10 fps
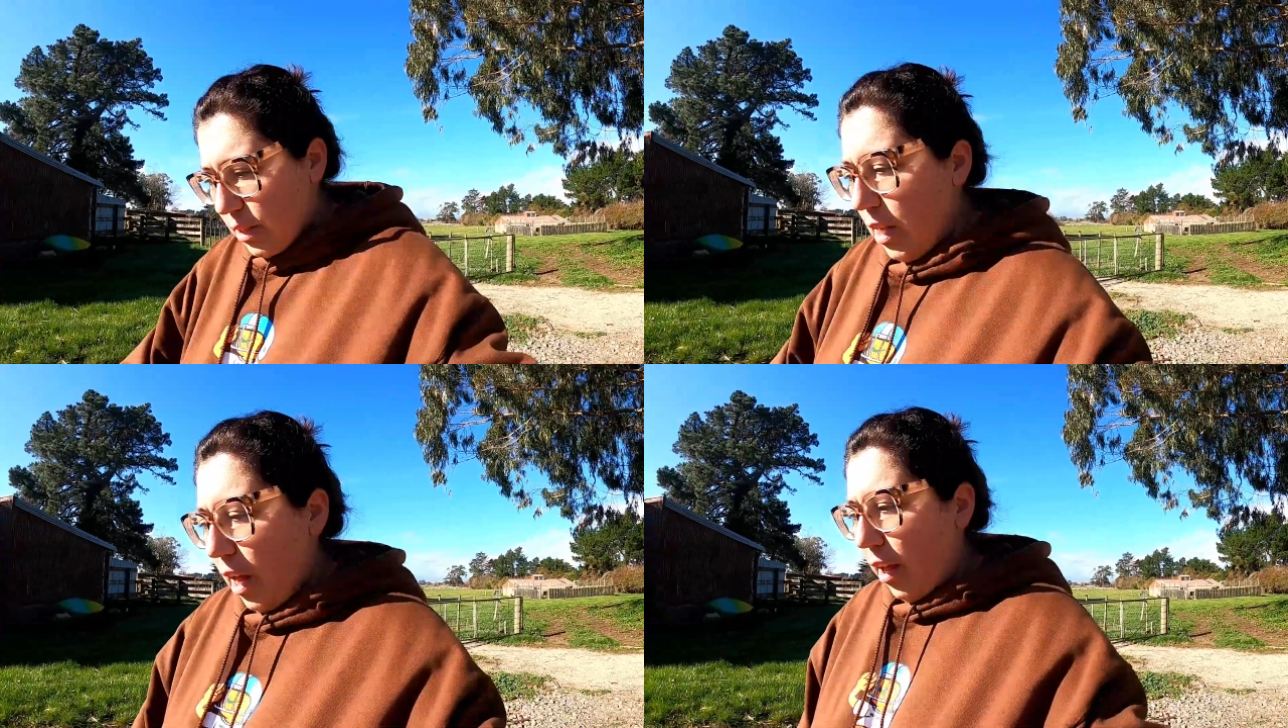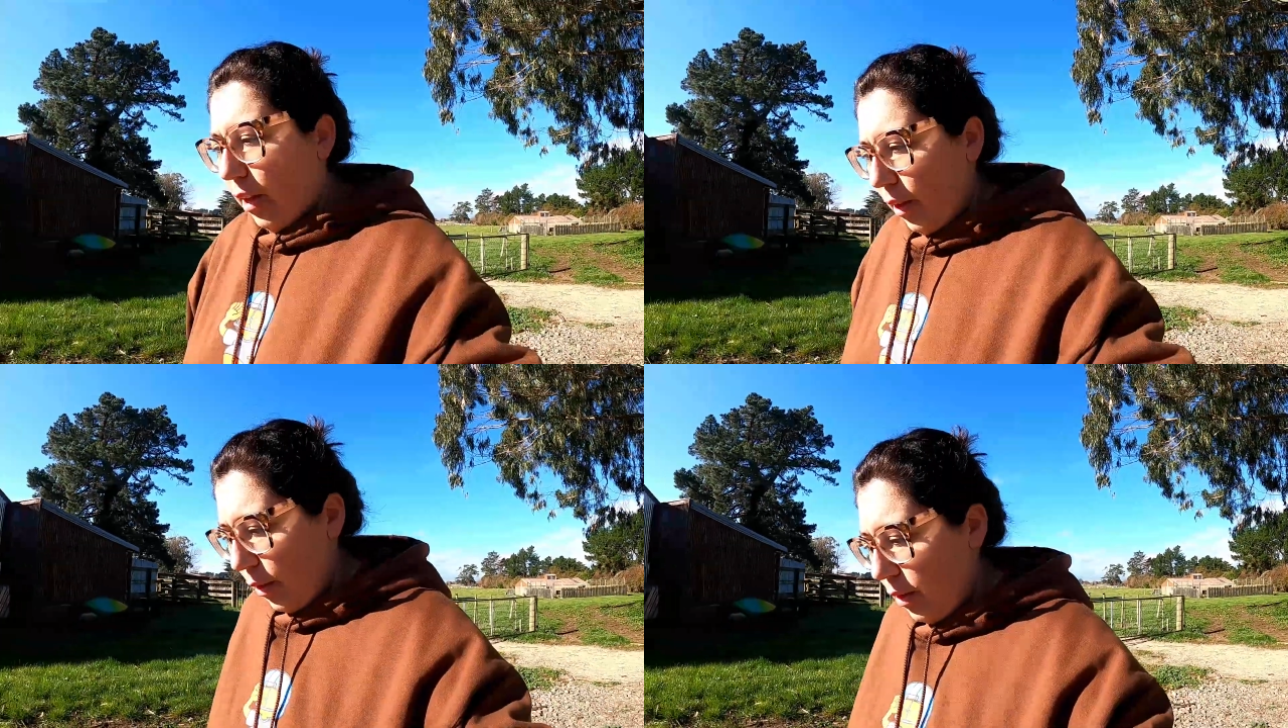So
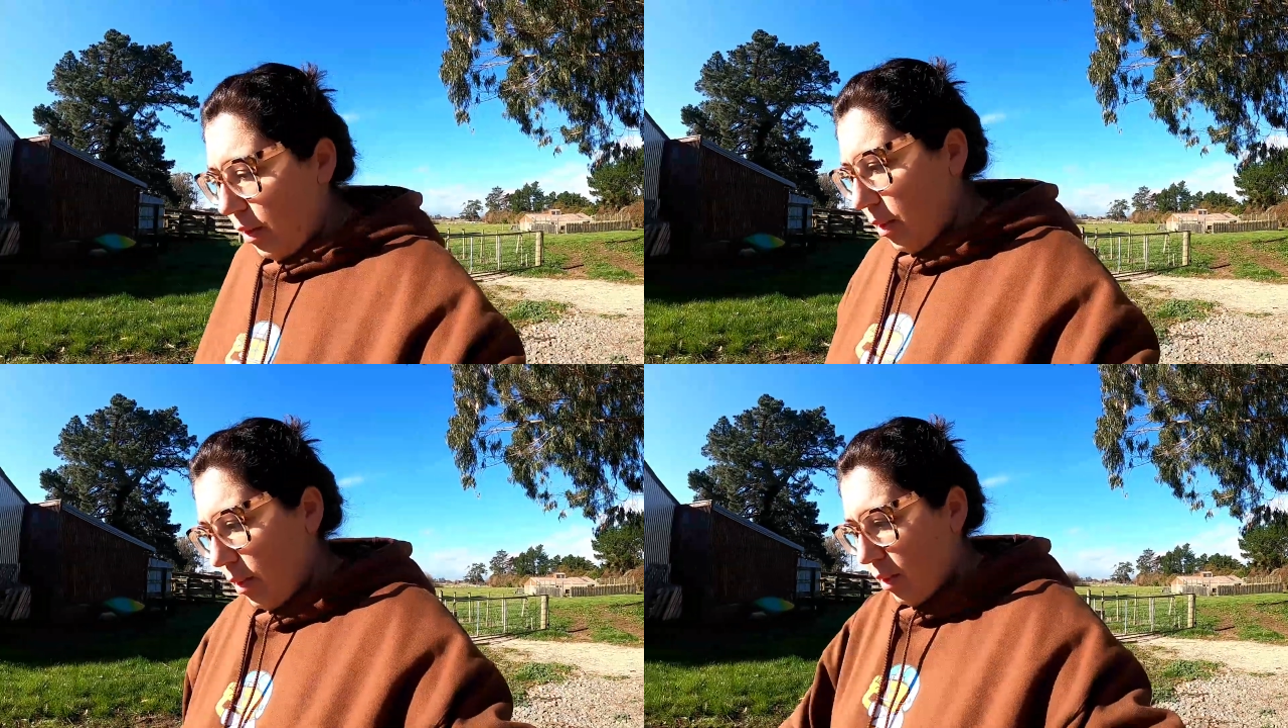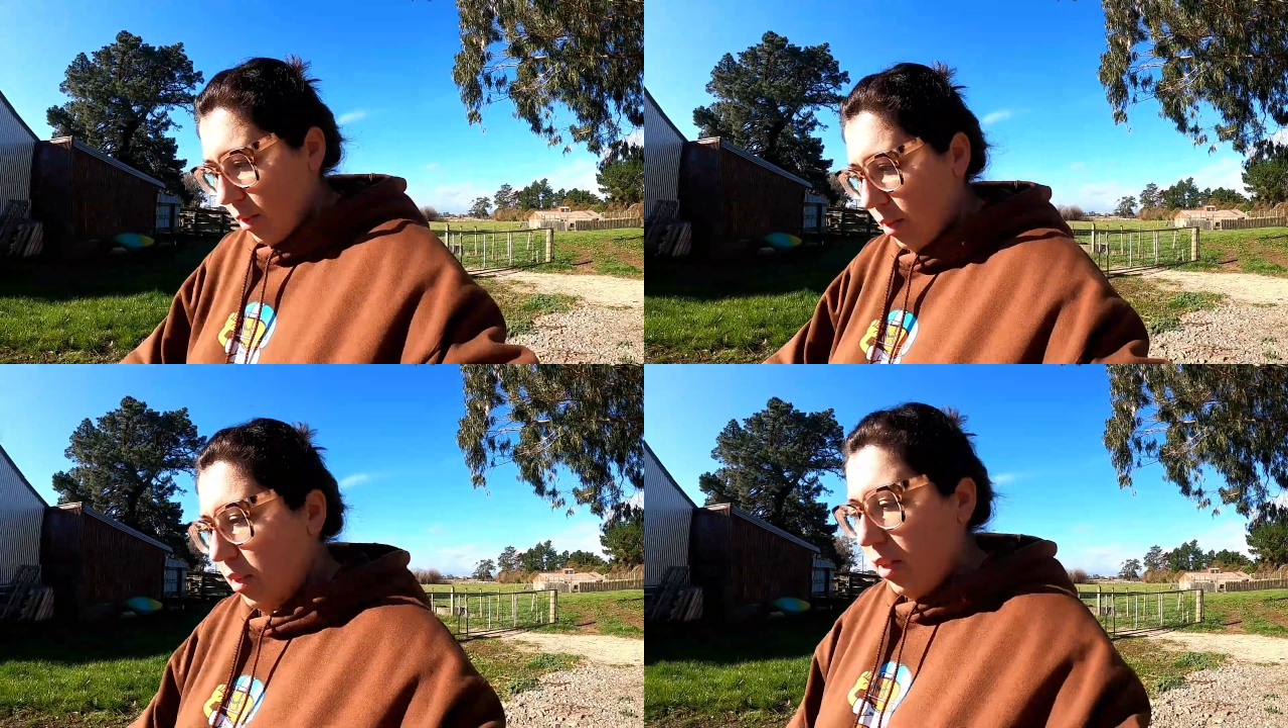
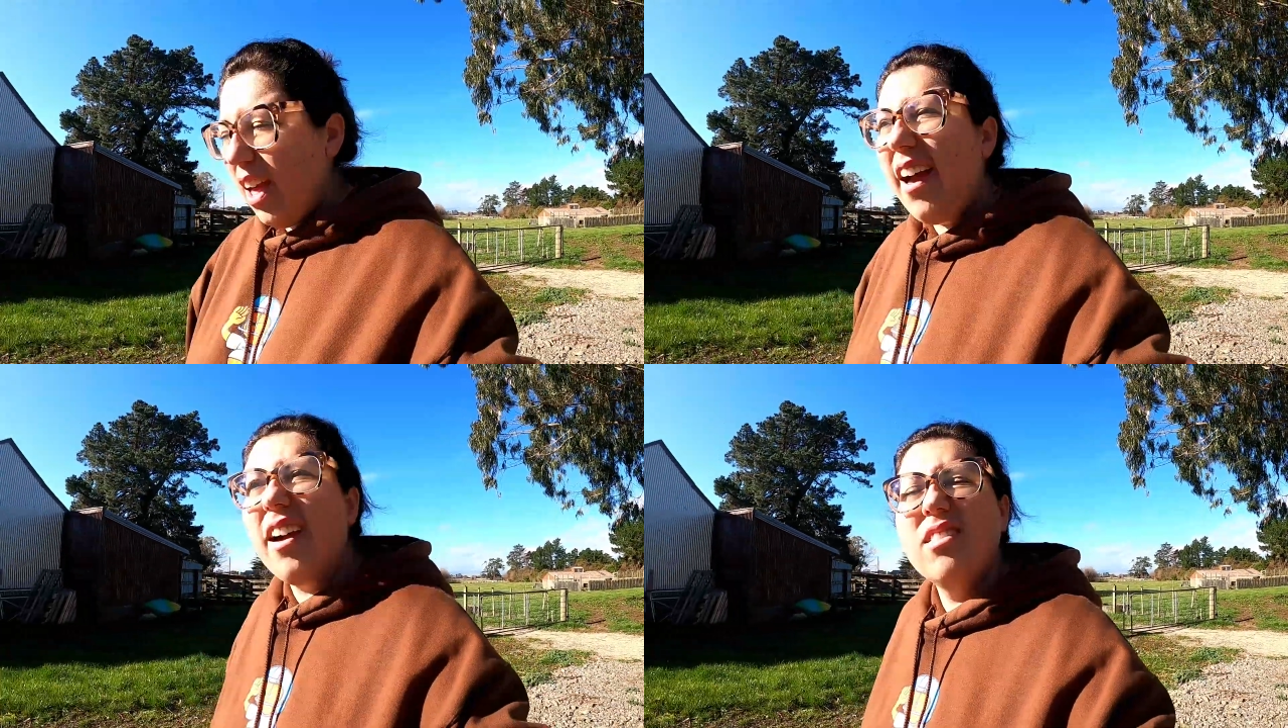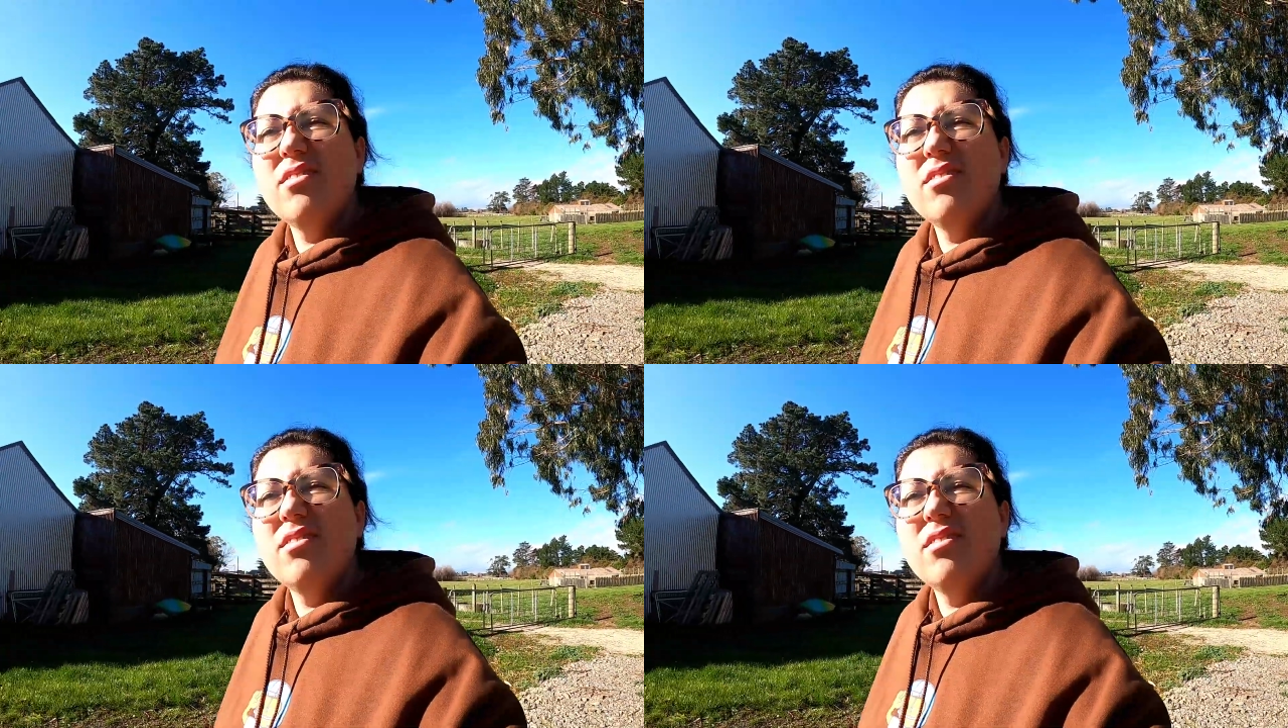yeah,